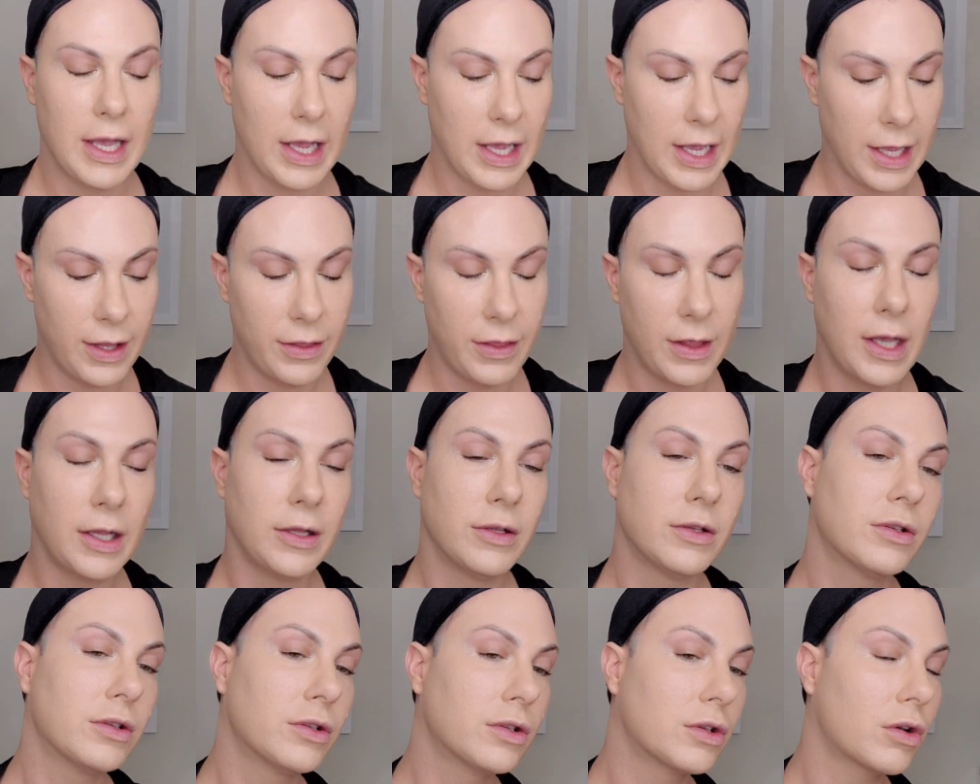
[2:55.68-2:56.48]
and
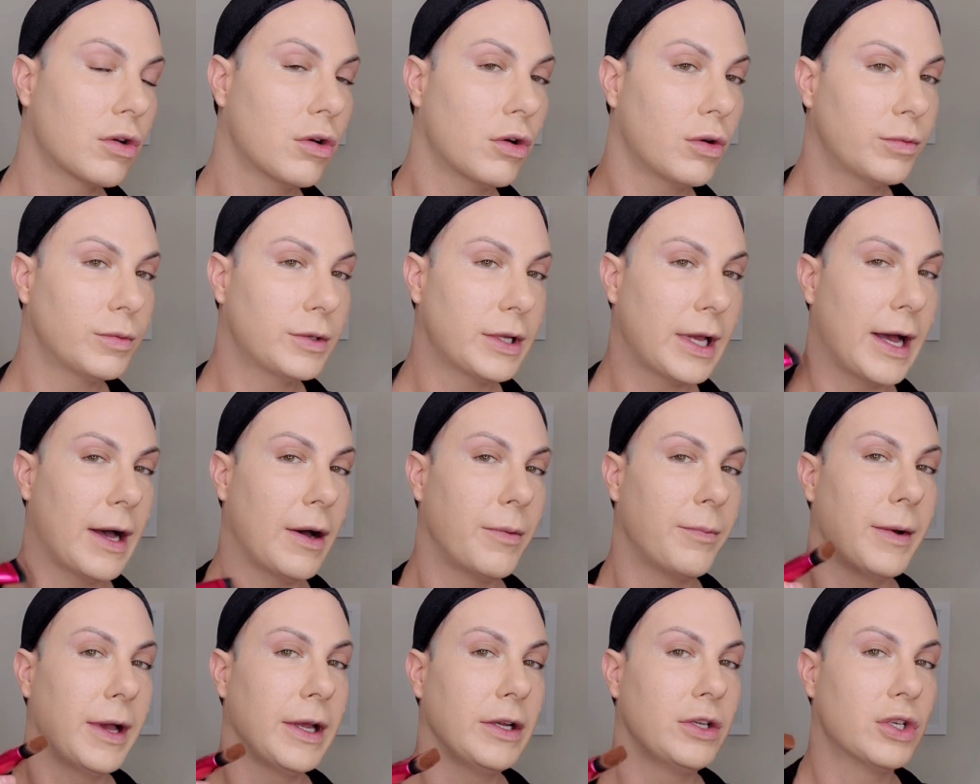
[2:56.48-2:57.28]
then sculpt
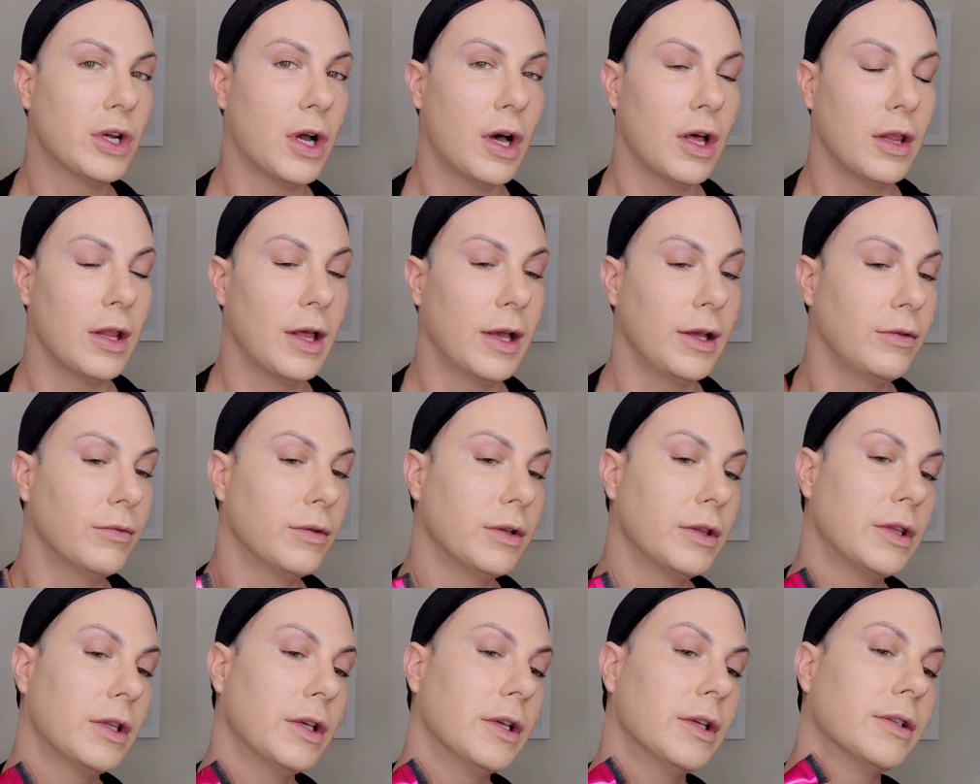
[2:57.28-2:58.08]
out my jawline
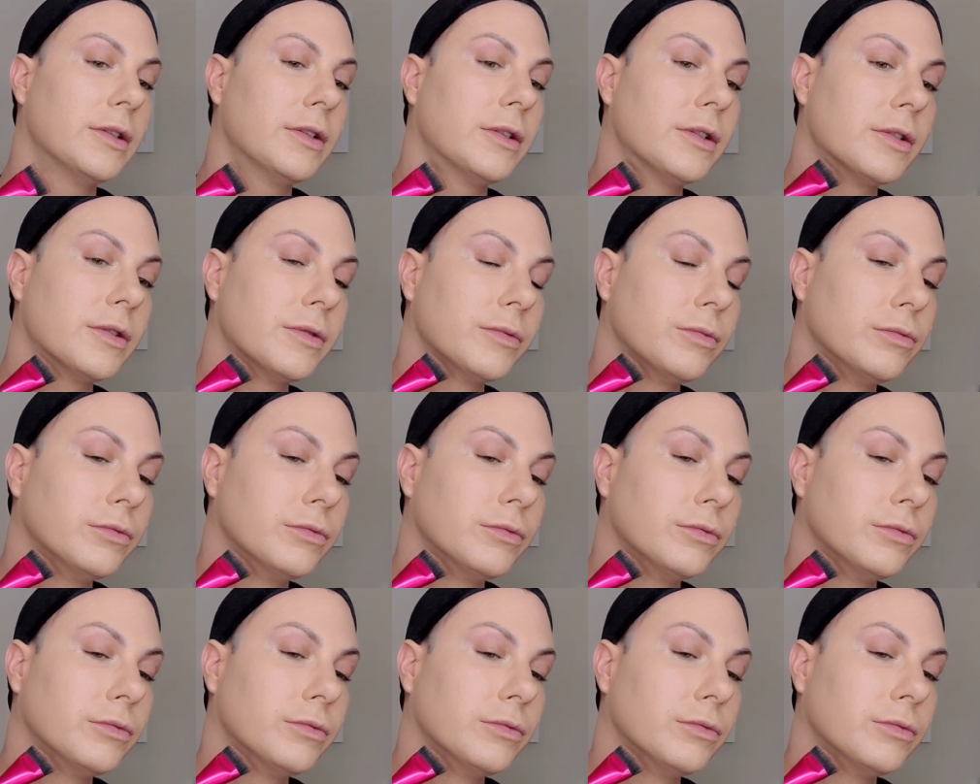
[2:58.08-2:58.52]
with this.